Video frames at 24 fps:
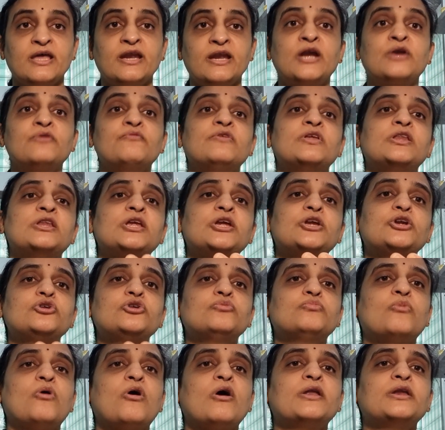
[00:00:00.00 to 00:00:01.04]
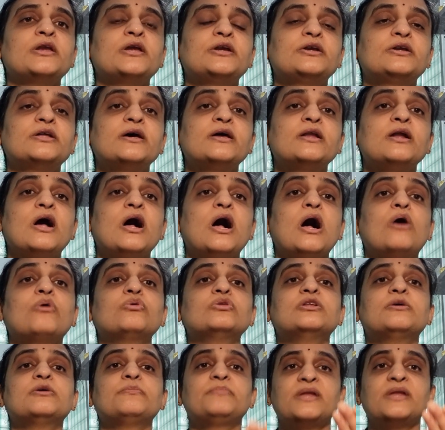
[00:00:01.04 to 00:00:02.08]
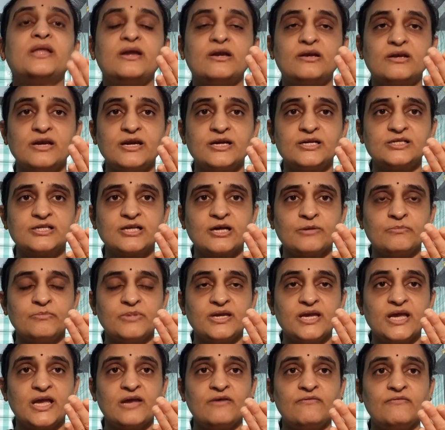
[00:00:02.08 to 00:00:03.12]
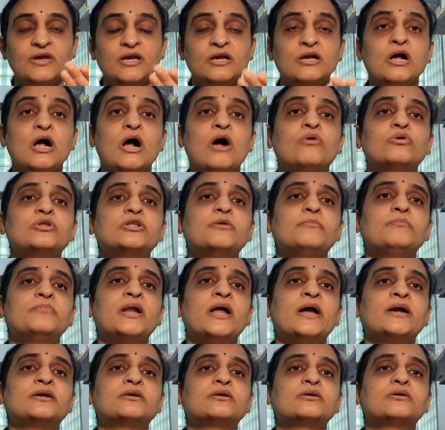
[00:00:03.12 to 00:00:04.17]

and we need to monitor how the platelets are behaving, how the blood